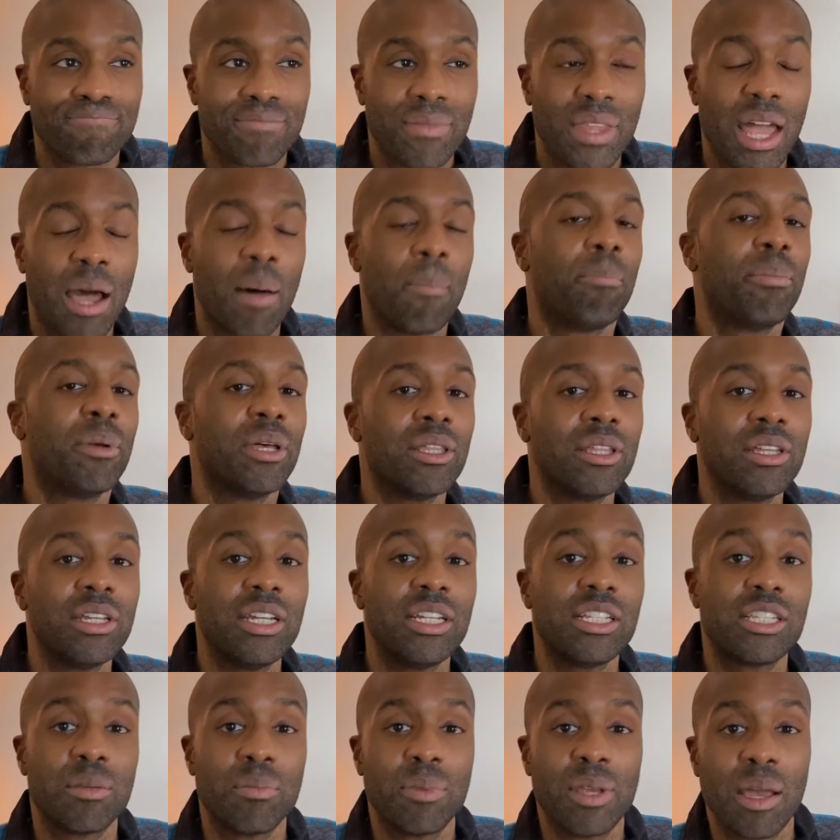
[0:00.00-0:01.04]
ability
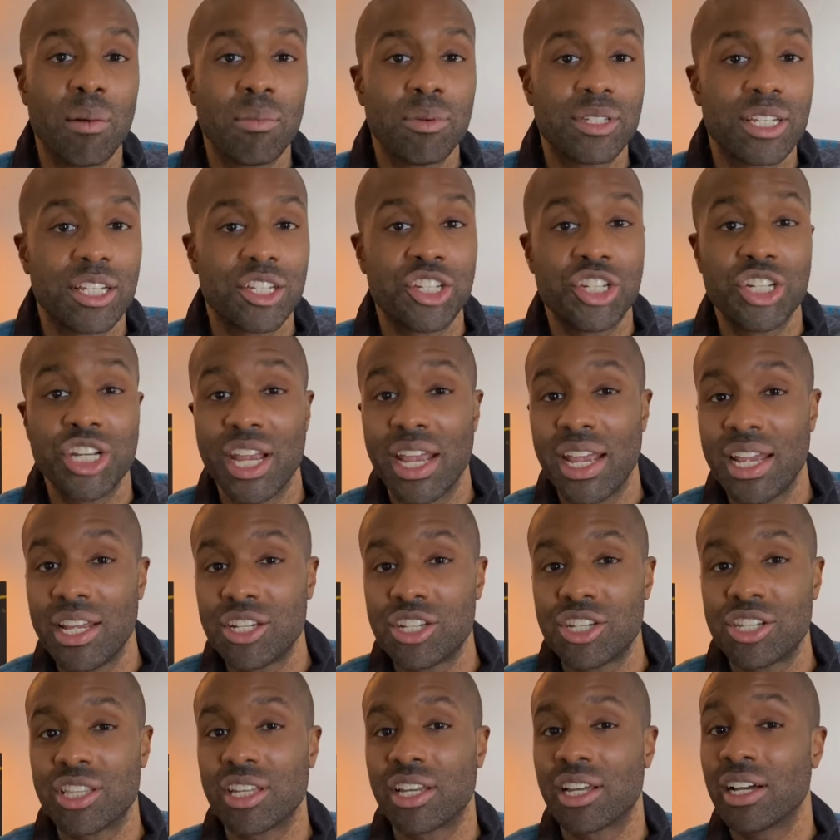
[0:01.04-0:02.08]
to be able to
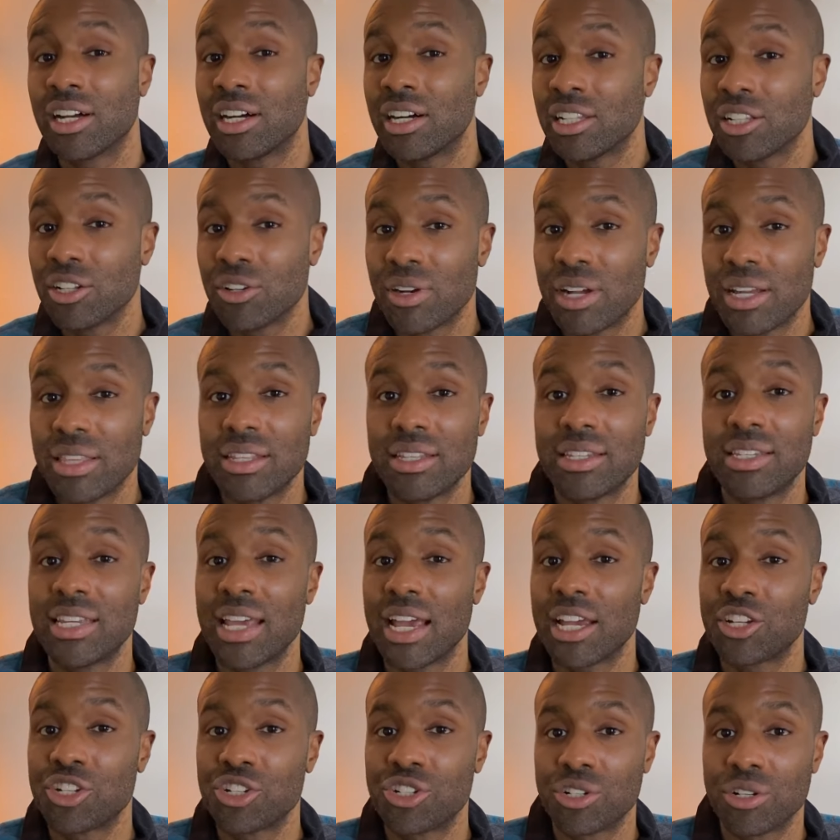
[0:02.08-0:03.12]
change the color and the
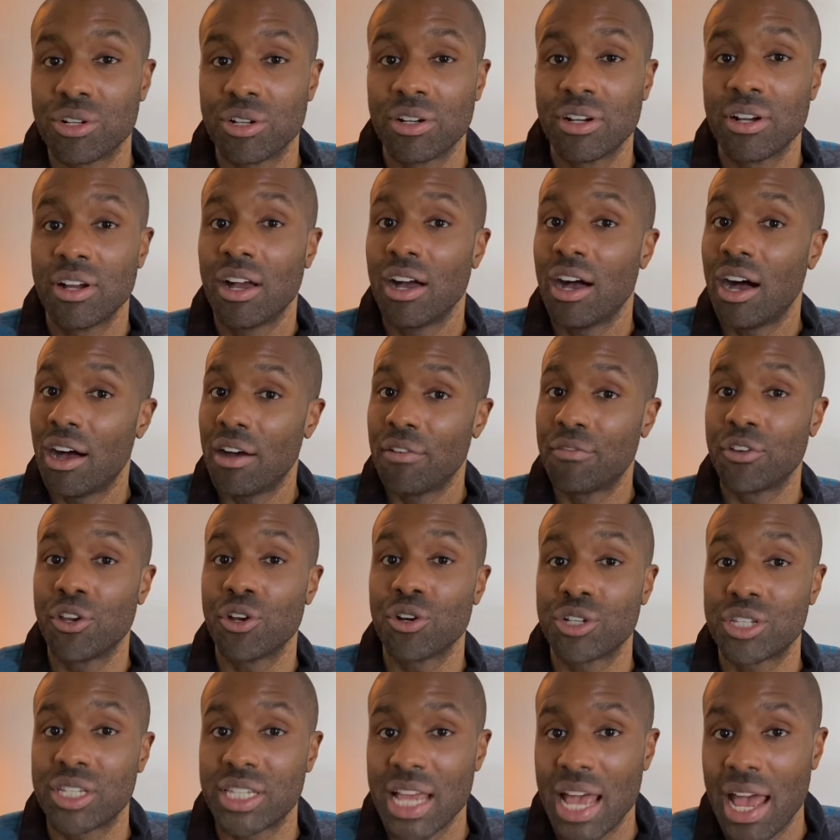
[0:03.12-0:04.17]
texture of your
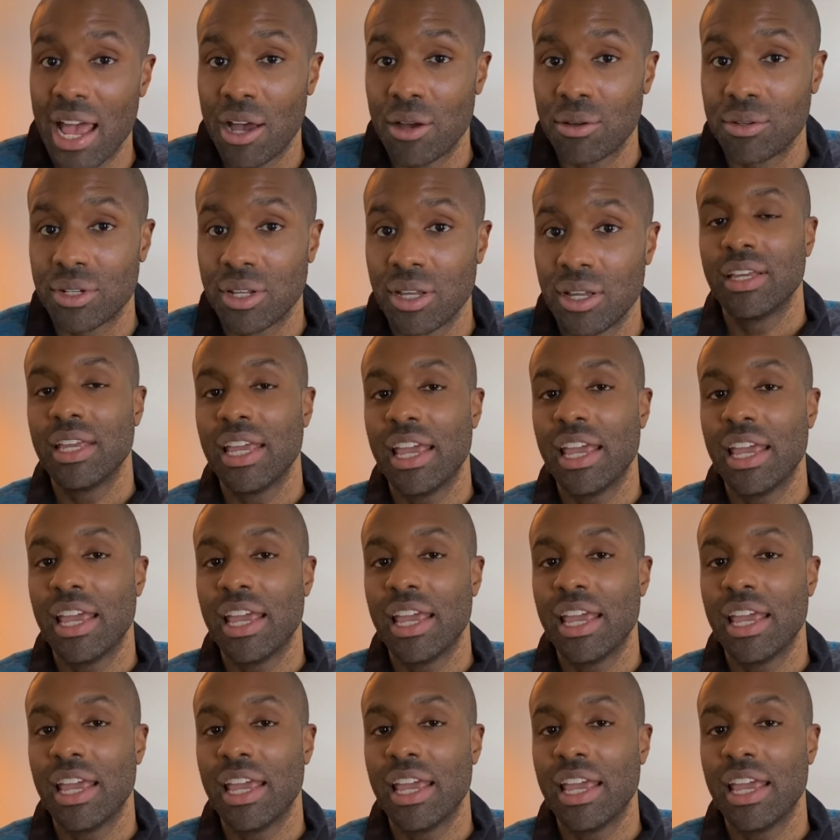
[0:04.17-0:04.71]
sound.